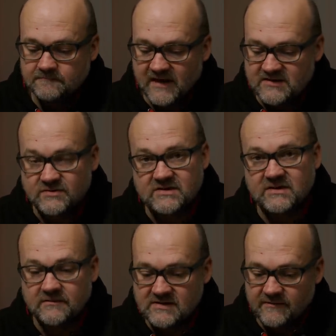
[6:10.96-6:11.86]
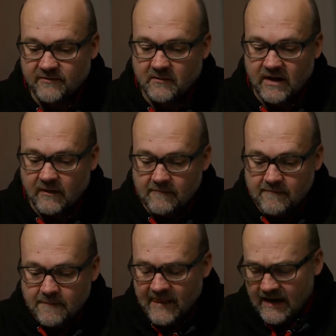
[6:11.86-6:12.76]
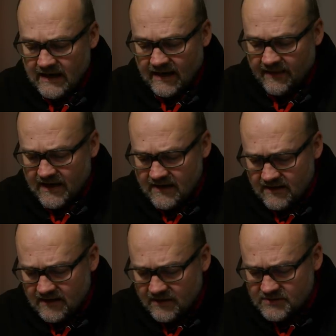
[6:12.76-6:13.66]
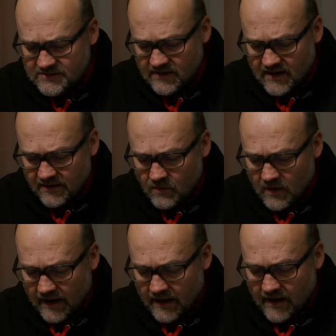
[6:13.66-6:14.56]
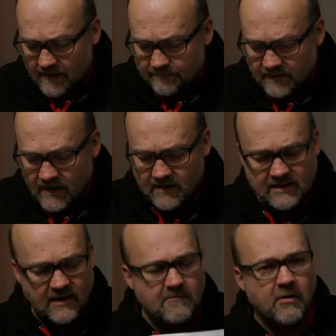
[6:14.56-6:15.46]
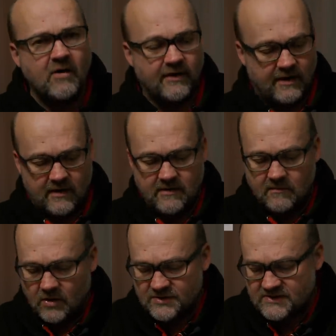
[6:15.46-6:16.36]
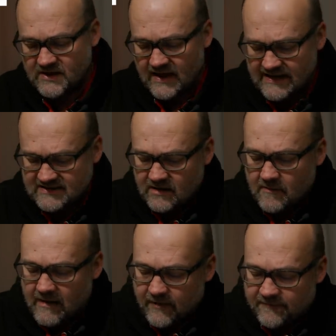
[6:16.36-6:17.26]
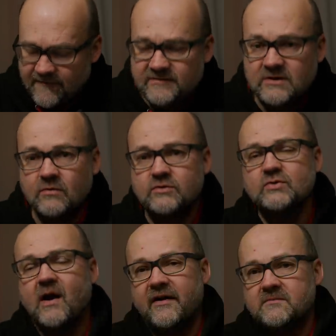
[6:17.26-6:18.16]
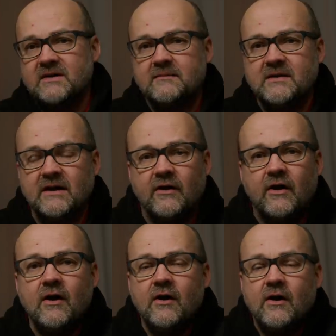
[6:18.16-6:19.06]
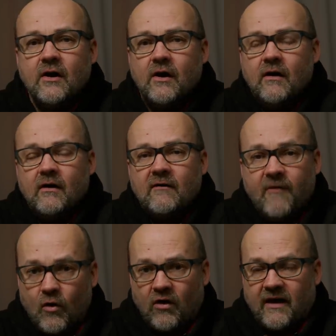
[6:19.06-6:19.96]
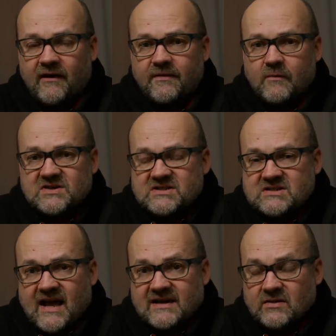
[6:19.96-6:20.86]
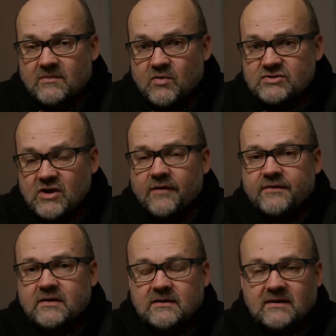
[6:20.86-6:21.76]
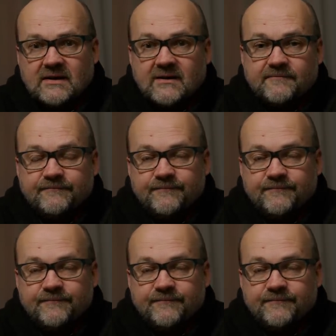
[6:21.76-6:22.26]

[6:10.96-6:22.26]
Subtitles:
as you see from here. And then there was another one. Ian Bover was asking about 50 to 200 millimeter focal length, which actually was not in the